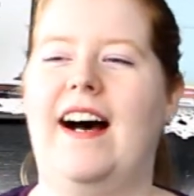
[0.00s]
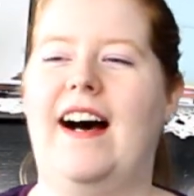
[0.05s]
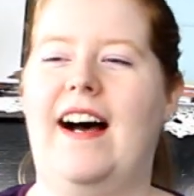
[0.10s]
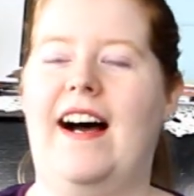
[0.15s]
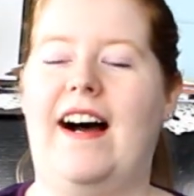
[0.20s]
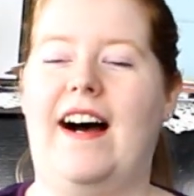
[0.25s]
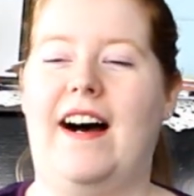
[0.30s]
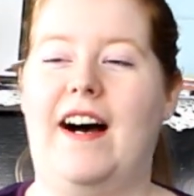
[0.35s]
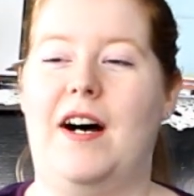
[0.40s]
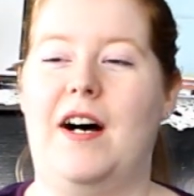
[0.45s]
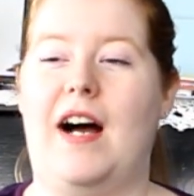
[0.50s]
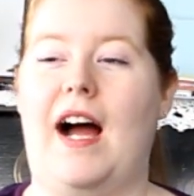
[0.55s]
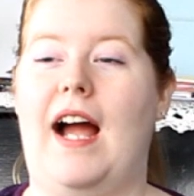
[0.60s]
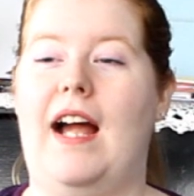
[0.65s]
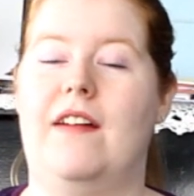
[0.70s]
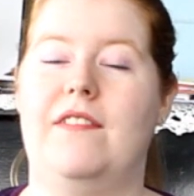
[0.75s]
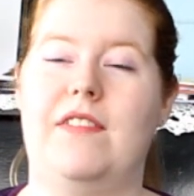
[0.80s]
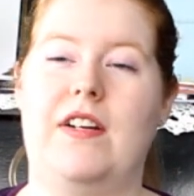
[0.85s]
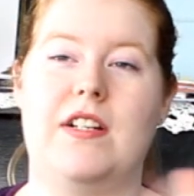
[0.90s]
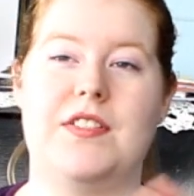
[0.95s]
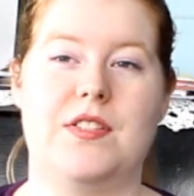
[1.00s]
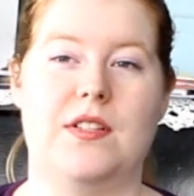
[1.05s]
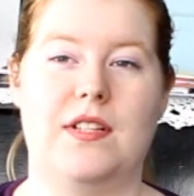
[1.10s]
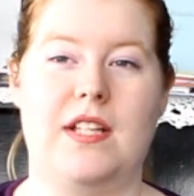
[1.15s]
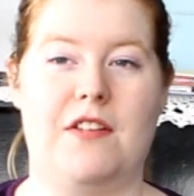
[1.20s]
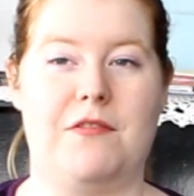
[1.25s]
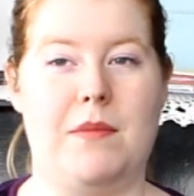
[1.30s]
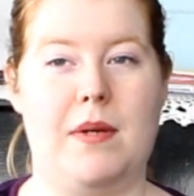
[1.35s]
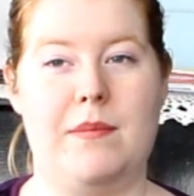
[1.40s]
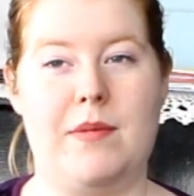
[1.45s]
I have also
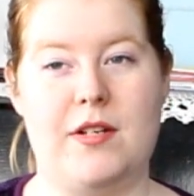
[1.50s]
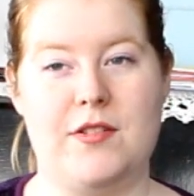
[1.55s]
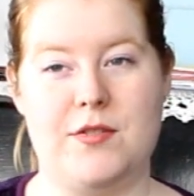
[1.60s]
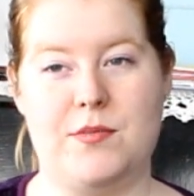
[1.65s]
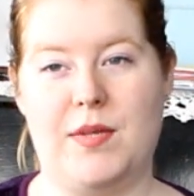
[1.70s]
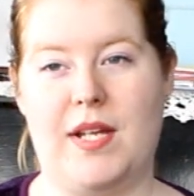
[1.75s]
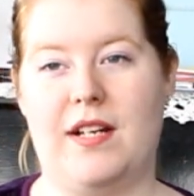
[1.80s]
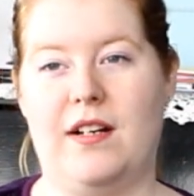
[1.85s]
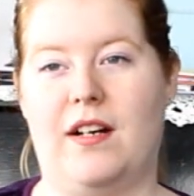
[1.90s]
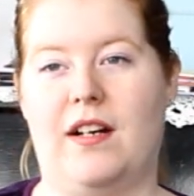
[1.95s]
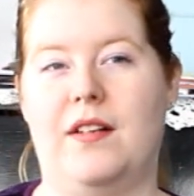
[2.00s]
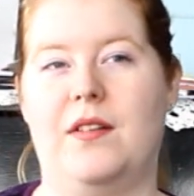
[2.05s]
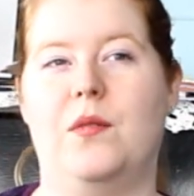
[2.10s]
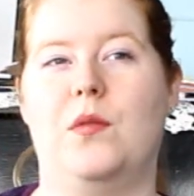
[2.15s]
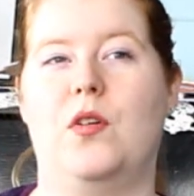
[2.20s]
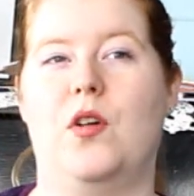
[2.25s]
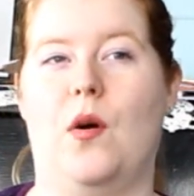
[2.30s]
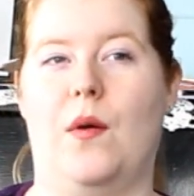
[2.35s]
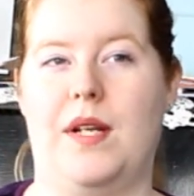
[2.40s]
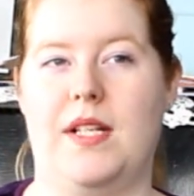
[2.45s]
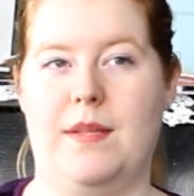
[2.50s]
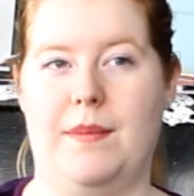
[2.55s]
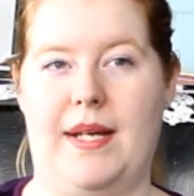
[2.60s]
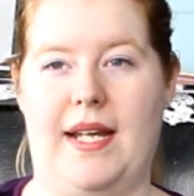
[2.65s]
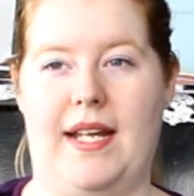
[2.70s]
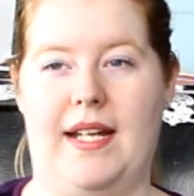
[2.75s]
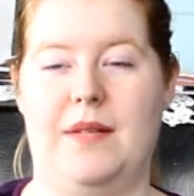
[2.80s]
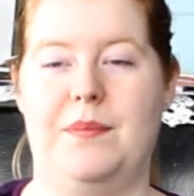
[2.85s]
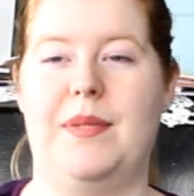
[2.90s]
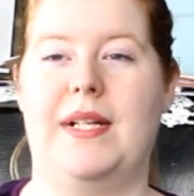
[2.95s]
left my bedroom light on going to
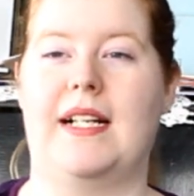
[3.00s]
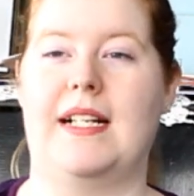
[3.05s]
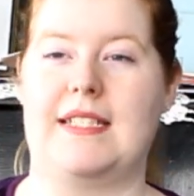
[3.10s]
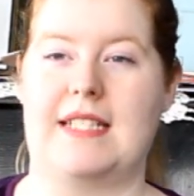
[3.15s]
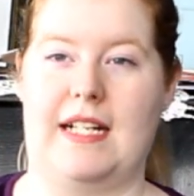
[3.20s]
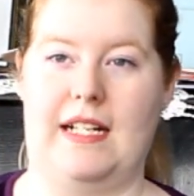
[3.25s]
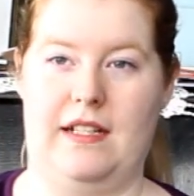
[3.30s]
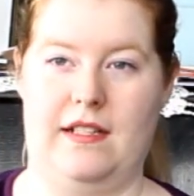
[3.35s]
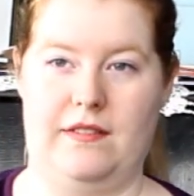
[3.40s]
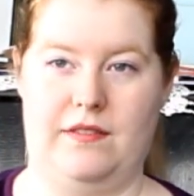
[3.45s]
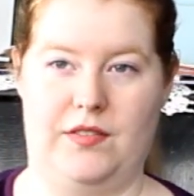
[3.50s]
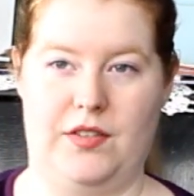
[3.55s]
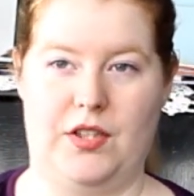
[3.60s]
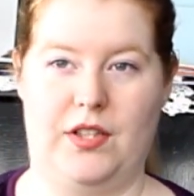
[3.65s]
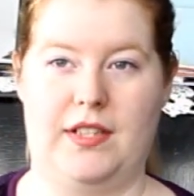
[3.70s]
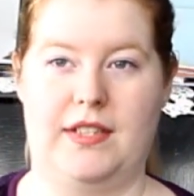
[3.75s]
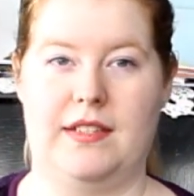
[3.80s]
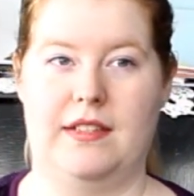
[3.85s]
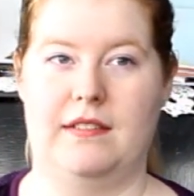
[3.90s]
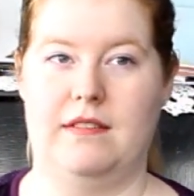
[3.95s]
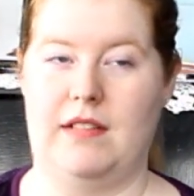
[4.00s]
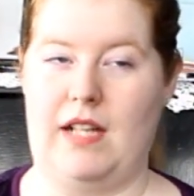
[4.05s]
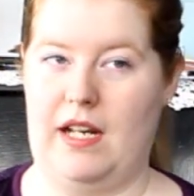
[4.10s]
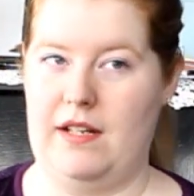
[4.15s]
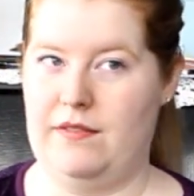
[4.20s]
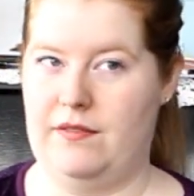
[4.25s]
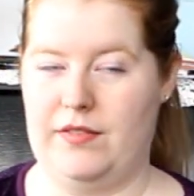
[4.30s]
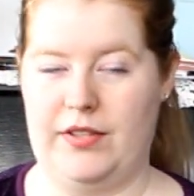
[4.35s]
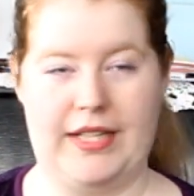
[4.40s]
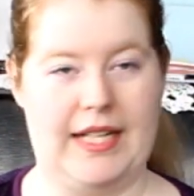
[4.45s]
bed because I have forgotten,
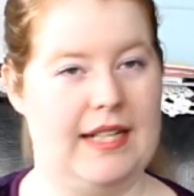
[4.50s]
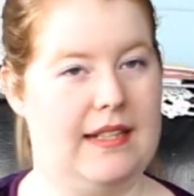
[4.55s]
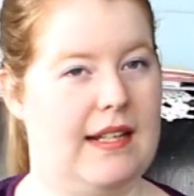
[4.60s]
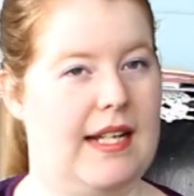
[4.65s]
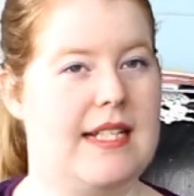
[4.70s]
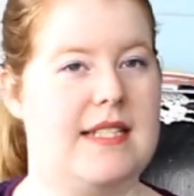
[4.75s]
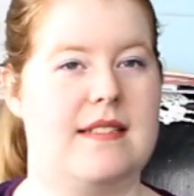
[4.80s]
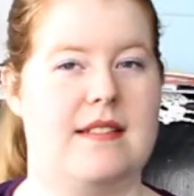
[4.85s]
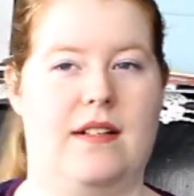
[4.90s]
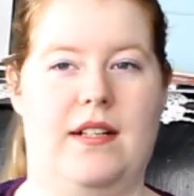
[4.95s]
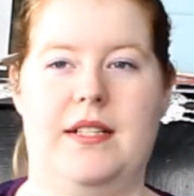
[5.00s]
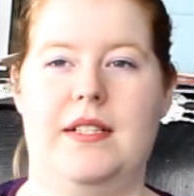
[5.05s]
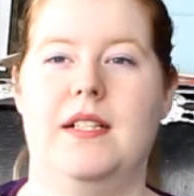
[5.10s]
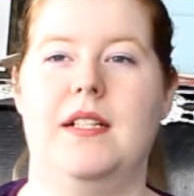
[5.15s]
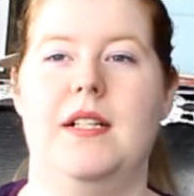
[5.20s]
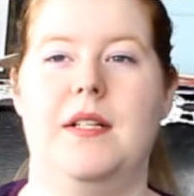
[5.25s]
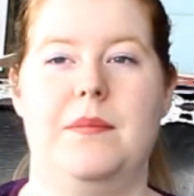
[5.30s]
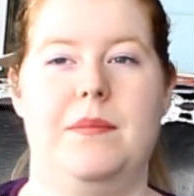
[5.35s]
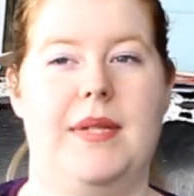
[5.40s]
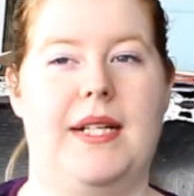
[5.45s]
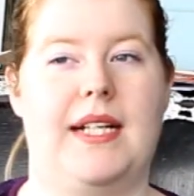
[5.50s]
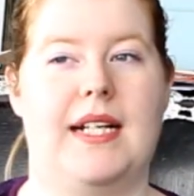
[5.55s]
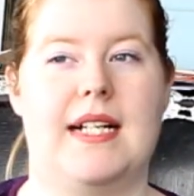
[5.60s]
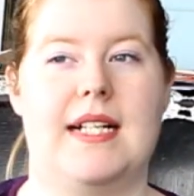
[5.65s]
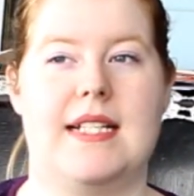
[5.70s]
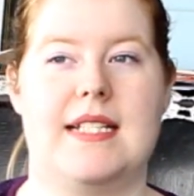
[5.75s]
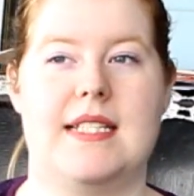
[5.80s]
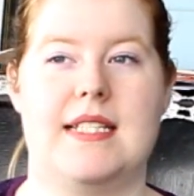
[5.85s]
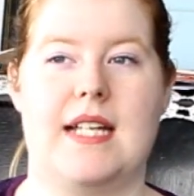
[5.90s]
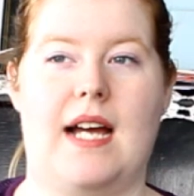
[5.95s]
I forget lights on
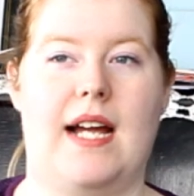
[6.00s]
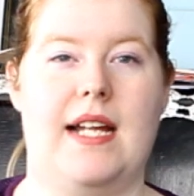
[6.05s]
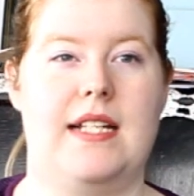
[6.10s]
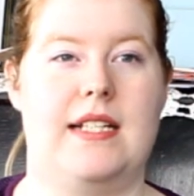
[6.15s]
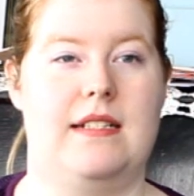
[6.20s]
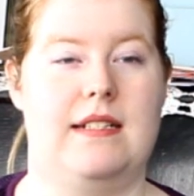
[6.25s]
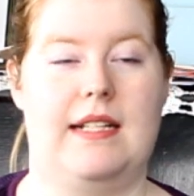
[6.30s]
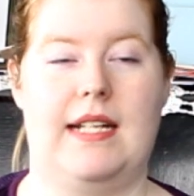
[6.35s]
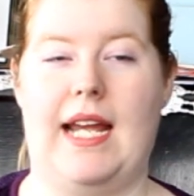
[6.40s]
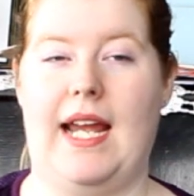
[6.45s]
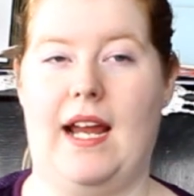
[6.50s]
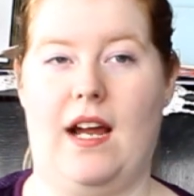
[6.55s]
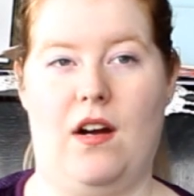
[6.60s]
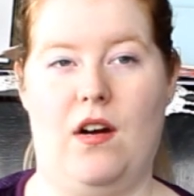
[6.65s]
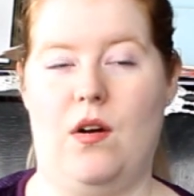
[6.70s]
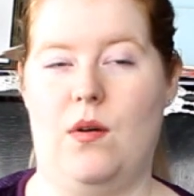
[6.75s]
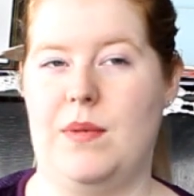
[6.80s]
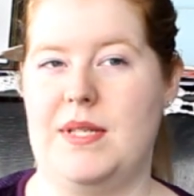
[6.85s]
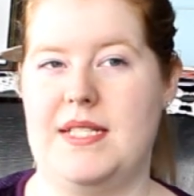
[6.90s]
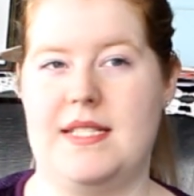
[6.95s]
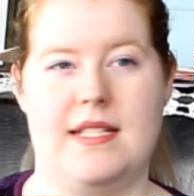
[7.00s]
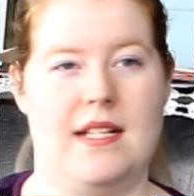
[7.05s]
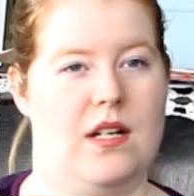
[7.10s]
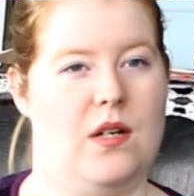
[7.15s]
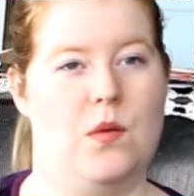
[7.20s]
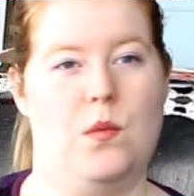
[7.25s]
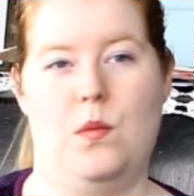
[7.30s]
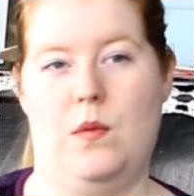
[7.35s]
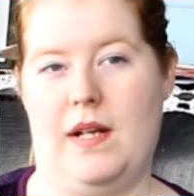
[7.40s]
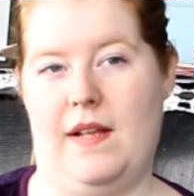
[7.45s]
because I can't always
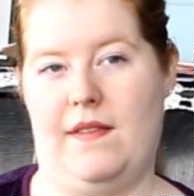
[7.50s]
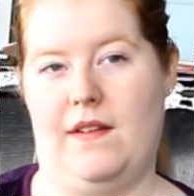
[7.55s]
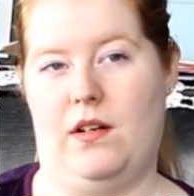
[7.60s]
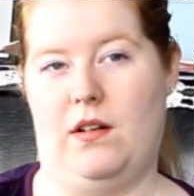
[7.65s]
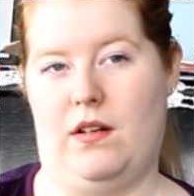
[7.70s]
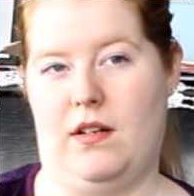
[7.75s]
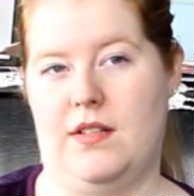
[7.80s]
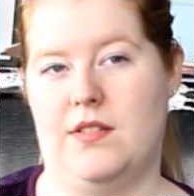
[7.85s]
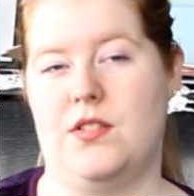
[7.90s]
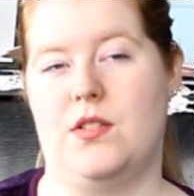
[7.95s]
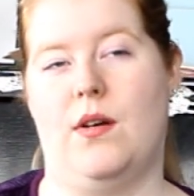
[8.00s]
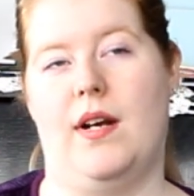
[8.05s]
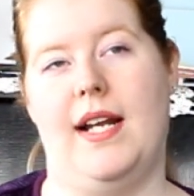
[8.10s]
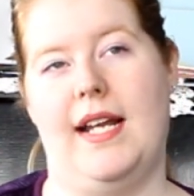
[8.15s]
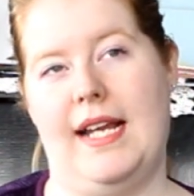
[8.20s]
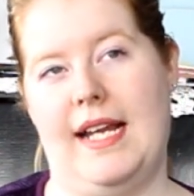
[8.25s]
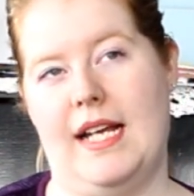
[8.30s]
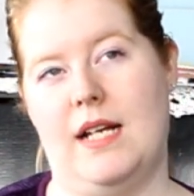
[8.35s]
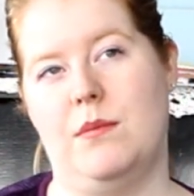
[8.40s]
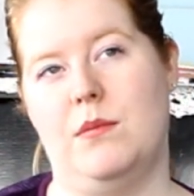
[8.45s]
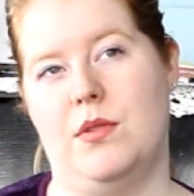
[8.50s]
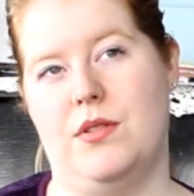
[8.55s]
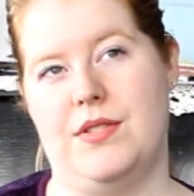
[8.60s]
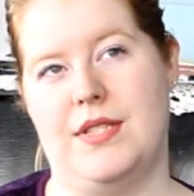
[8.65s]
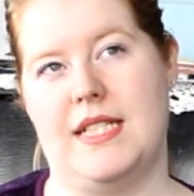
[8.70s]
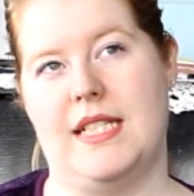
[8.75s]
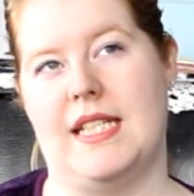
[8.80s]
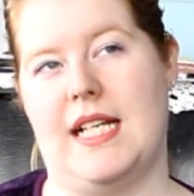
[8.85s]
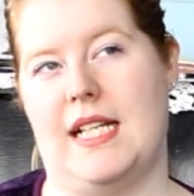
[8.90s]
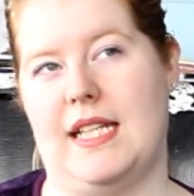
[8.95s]
tell when they're on. So I am
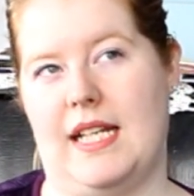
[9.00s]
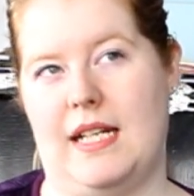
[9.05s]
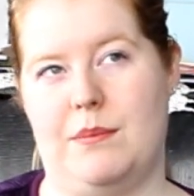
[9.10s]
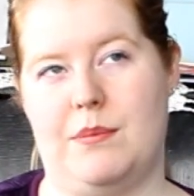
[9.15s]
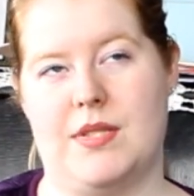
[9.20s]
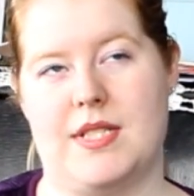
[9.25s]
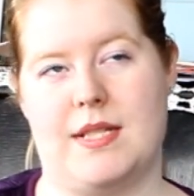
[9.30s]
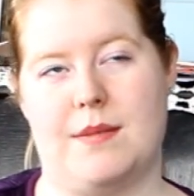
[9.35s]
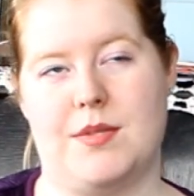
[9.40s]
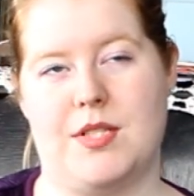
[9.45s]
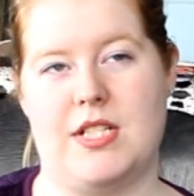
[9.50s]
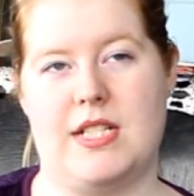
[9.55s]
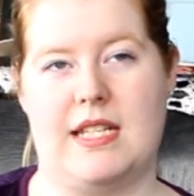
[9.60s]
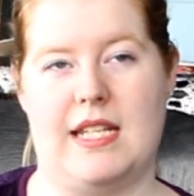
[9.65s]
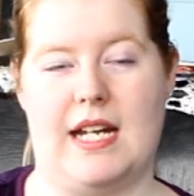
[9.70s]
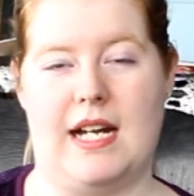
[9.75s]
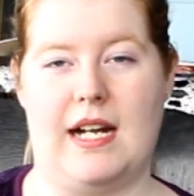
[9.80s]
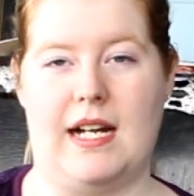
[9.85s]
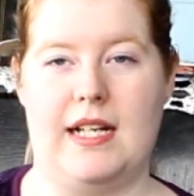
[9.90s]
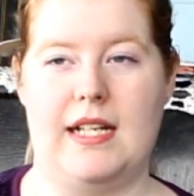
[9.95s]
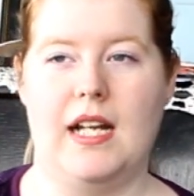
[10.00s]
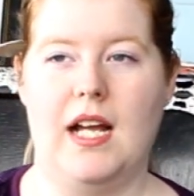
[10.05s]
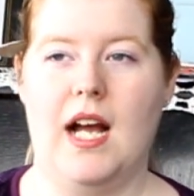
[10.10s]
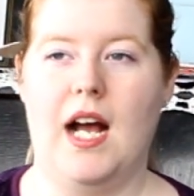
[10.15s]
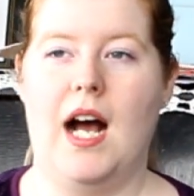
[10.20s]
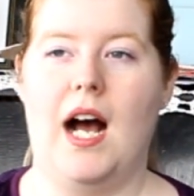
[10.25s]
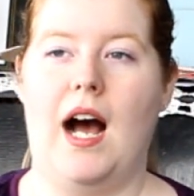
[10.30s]
losing that light perception in the eye.